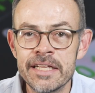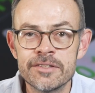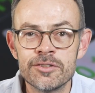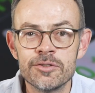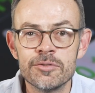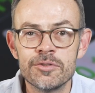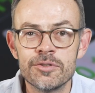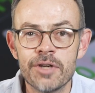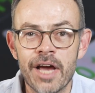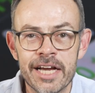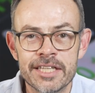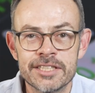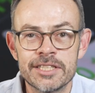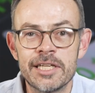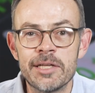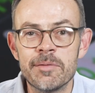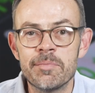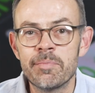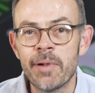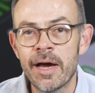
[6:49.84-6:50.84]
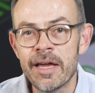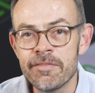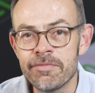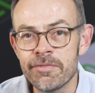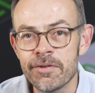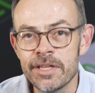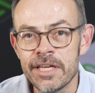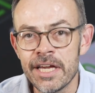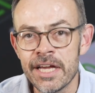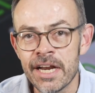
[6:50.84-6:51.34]
to actually pay
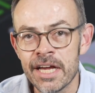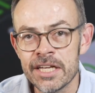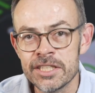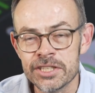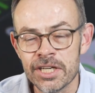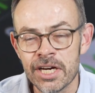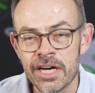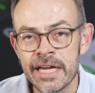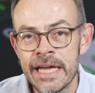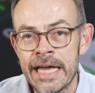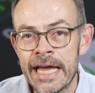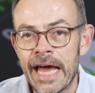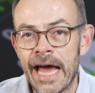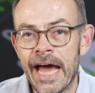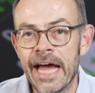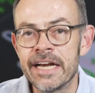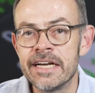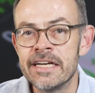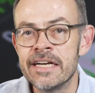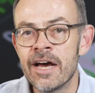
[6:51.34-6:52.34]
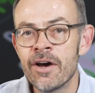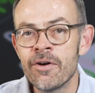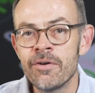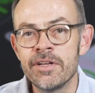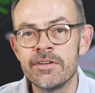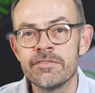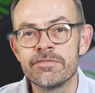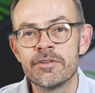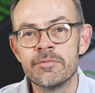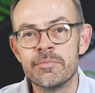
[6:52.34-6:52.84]
for the NHI and no
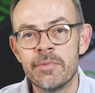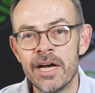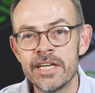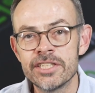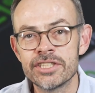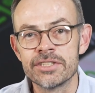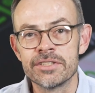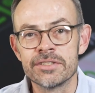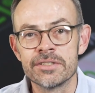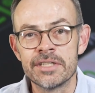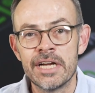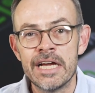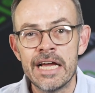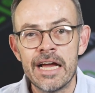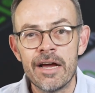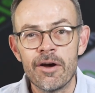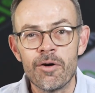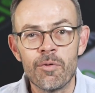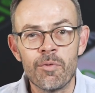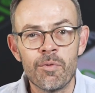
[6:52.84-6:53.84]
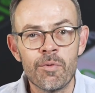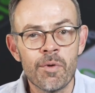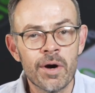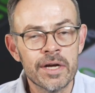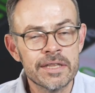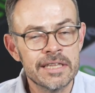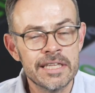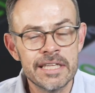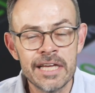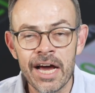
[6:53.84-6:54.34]
information on
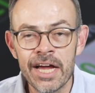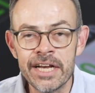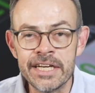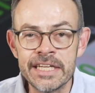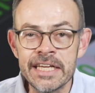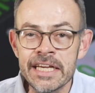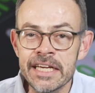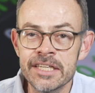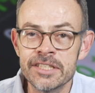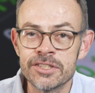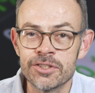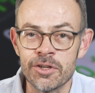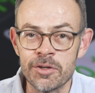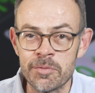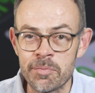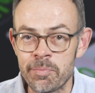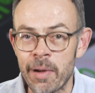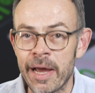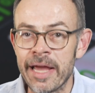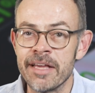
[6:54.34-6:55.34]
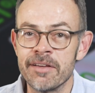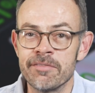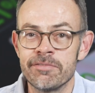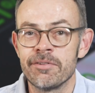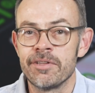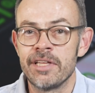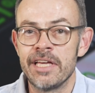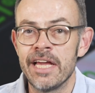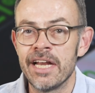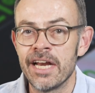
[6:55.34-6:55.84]
what the idea is on paying
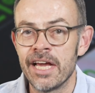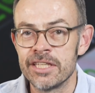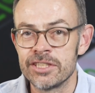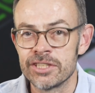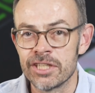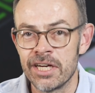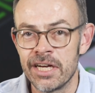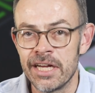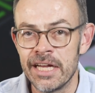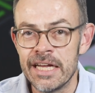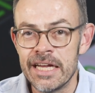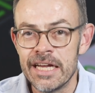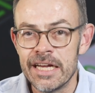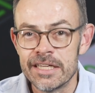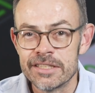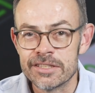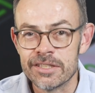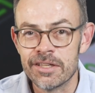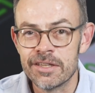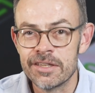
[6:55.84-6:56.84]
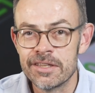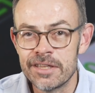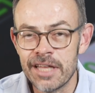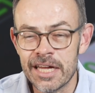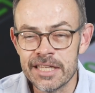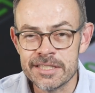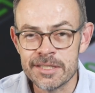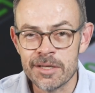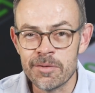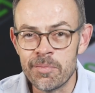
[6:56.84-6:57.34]
for the NHI. So
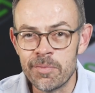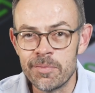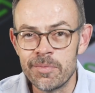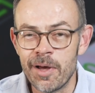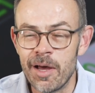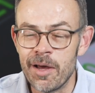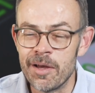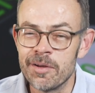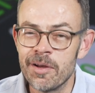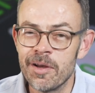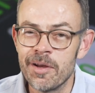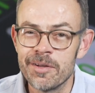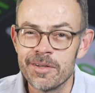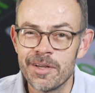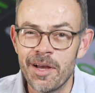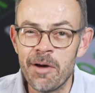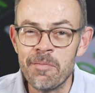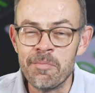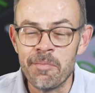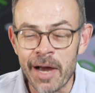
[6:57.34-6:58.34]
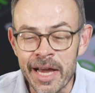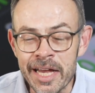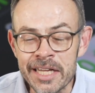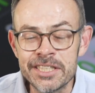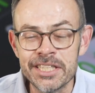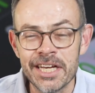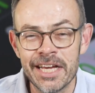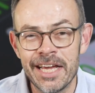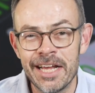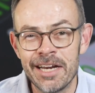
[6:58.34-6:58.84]
that's a
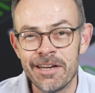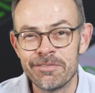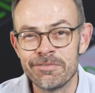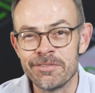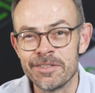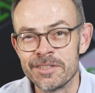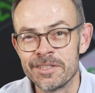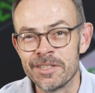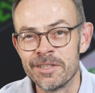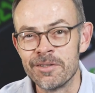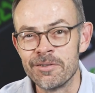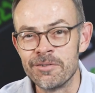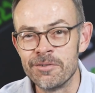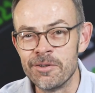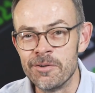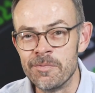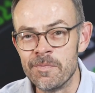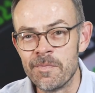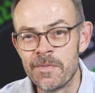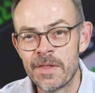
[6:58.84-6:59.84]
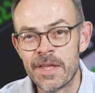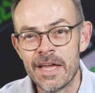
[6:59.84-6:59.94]
major elephant in the room.